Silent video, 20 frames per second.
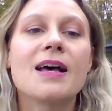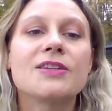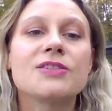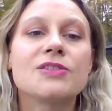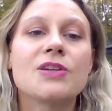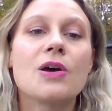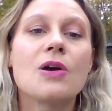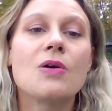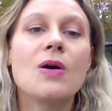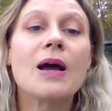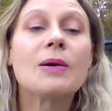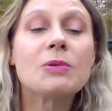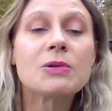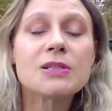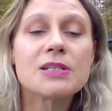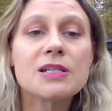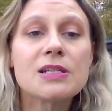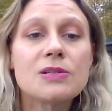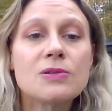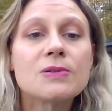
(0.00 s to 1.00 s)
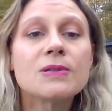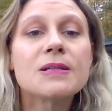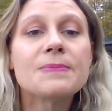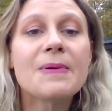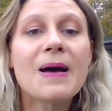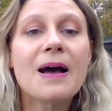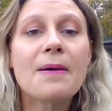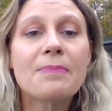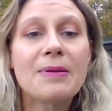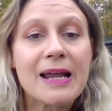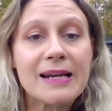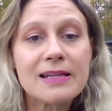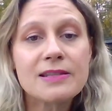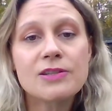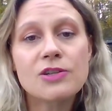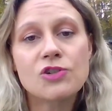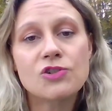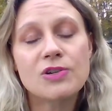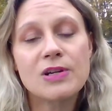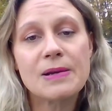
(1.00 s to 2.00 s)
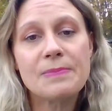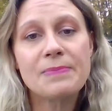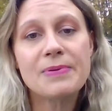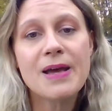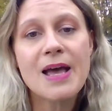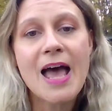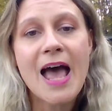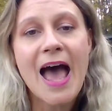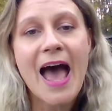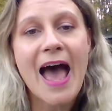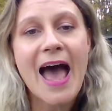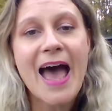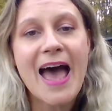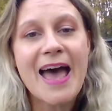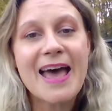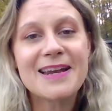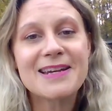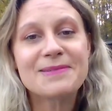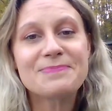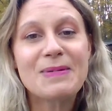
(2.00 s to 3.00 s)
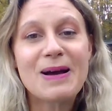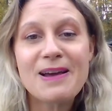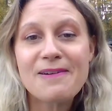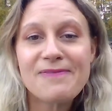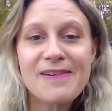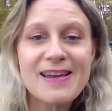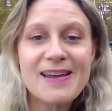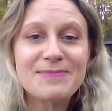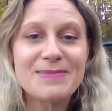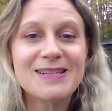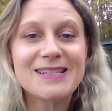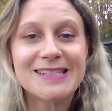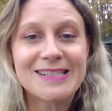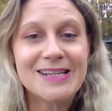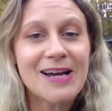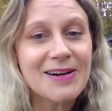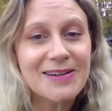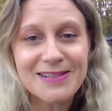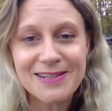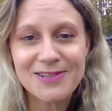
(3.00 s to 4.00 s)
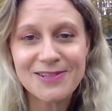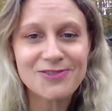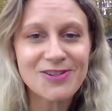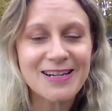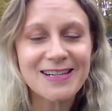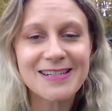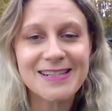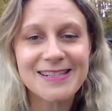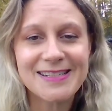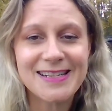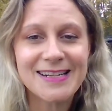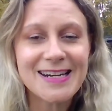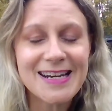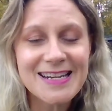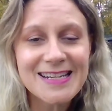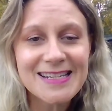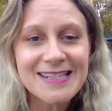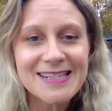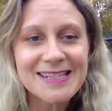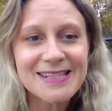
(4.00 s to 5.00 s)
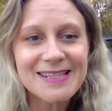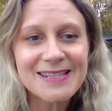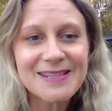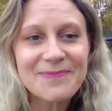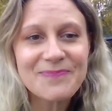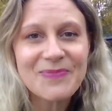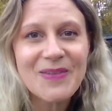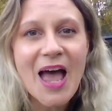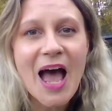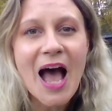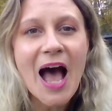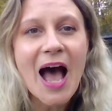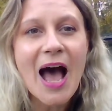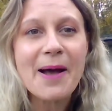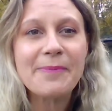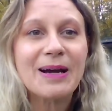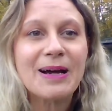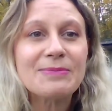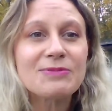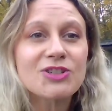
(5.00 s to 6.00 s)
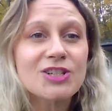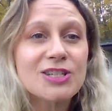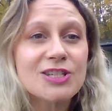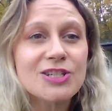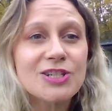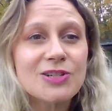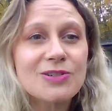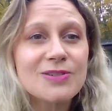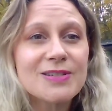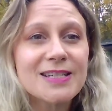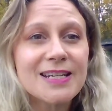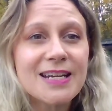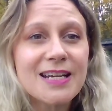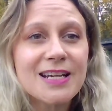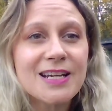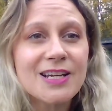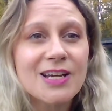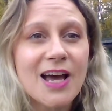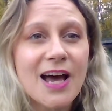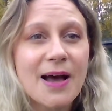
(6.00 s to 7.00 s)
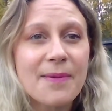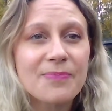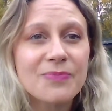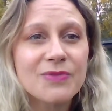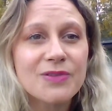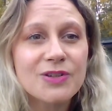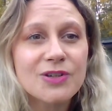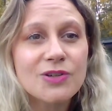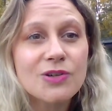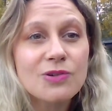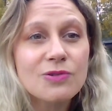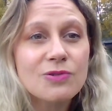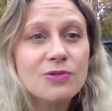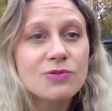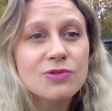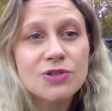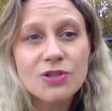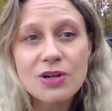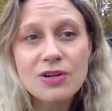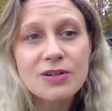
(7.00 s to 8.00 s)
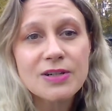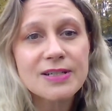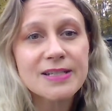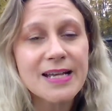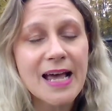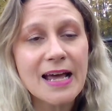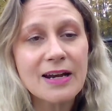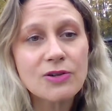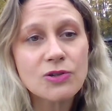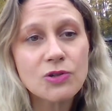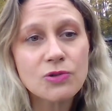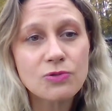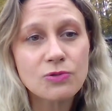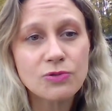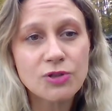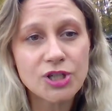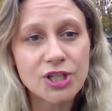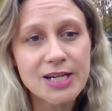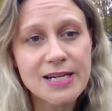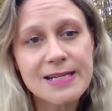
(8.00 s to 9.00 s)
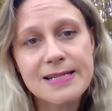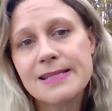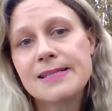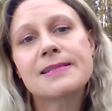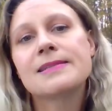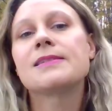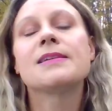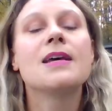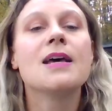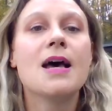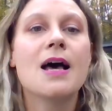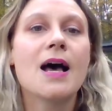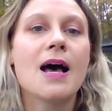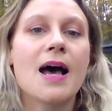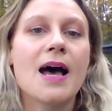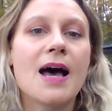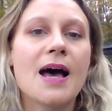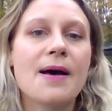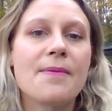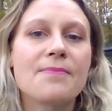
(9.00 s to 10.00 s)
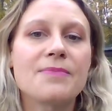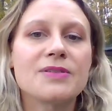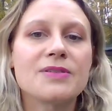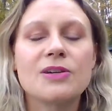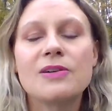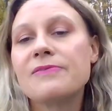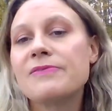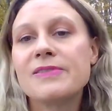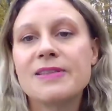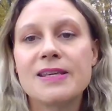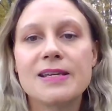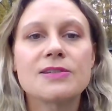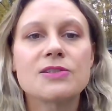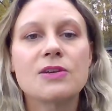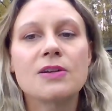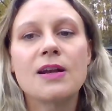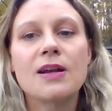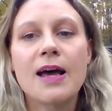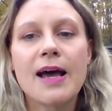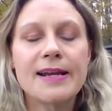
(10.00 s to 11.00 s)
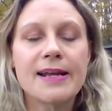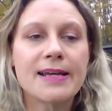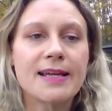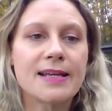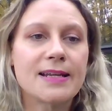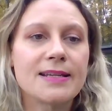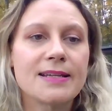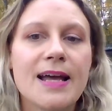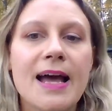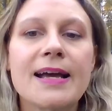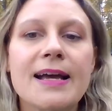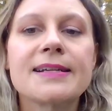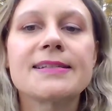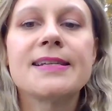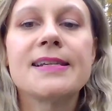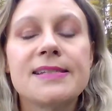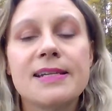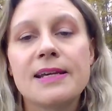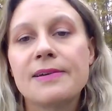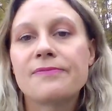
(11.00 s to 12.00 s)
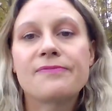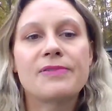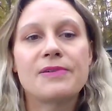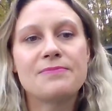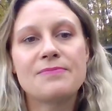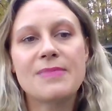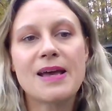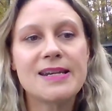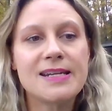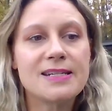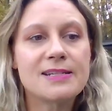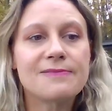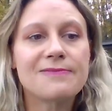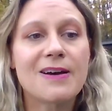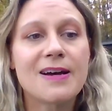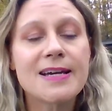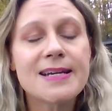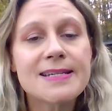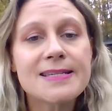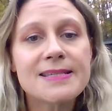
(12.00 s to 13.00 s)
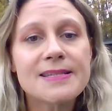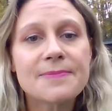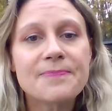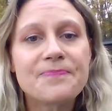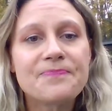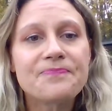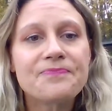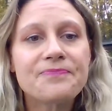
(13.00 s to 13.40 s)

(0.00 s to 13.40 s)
So I wanted to talk about planning the trip and my famous task trackers and lists. I'm just using Google Docs and Google Sheets. So everything's online. I can access it from any device.